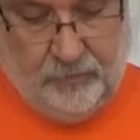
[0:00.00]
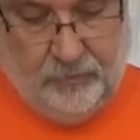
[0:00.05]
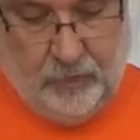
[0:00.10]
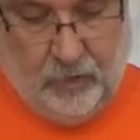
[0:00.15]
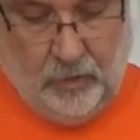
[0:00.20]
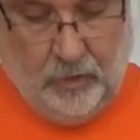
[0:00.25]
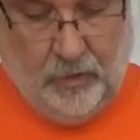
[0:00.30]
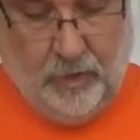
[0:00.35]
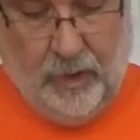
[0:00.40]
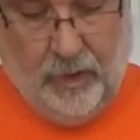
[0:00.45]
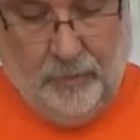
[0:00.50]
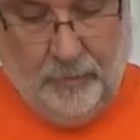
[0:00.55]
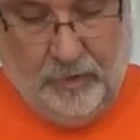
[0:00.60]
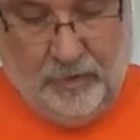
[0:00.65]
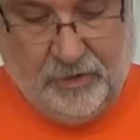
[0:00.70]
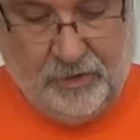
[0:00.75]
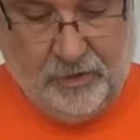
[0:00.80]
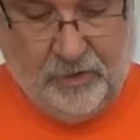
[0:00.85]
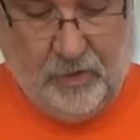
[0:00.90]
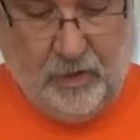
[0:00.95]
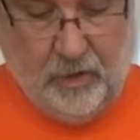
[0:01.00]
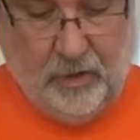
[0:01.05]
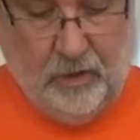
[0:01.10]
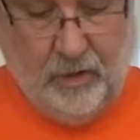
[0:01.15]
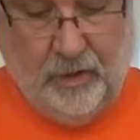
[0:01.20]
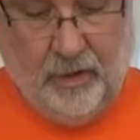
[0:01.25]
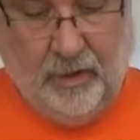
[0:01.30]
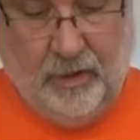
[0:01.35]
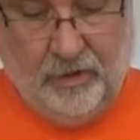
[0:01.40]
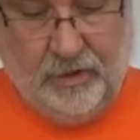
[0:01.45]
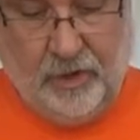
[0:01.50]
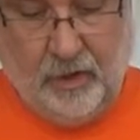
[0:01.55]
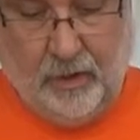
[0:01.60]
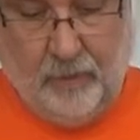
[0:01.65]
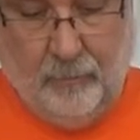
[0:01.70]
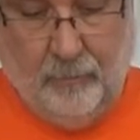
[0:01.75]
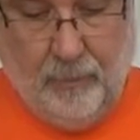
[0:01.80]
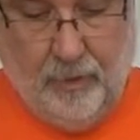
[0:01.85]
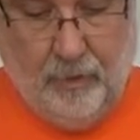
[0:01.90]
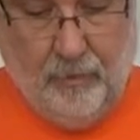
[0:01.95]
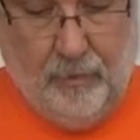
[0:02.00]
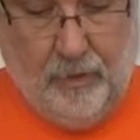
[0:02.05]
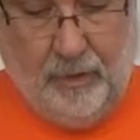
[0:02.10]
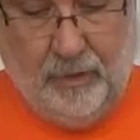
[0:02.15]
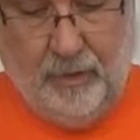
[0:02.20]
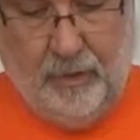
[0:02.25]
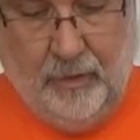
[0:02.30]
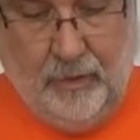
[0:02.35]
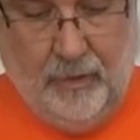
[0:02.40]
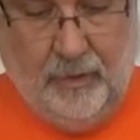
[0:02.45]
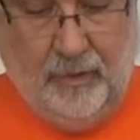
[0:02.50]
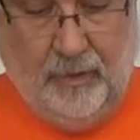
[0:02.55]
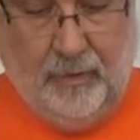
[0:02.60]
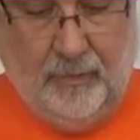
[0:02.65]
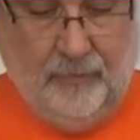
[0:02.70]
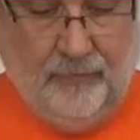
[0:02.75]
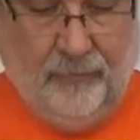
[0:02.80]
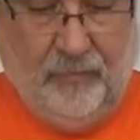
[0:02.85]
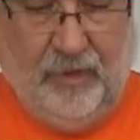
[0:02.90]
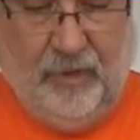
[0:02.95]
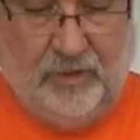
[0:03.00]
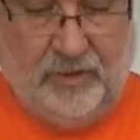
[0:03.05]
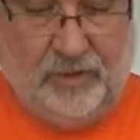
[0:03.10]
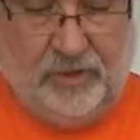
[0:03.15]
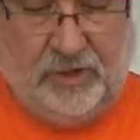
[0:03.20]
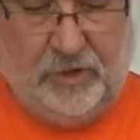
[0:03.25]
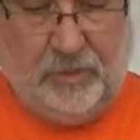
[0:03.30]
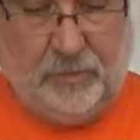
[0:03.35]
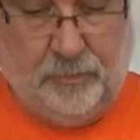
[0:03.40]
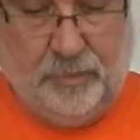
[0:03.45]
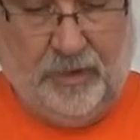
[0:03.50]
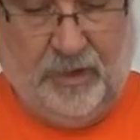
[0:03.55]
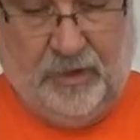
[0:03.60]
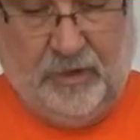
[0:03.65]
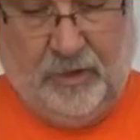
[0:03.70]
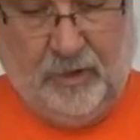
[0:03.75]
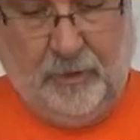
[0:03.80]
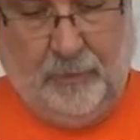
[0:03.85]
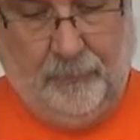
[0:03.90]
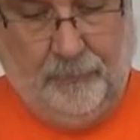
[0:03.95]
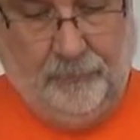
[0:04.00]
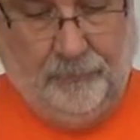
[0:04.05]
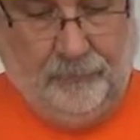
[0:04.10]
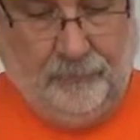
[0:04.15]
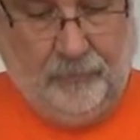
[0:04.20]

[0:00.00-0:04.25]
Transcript: or not much stronger than a chicken bone, and they'll just splinter.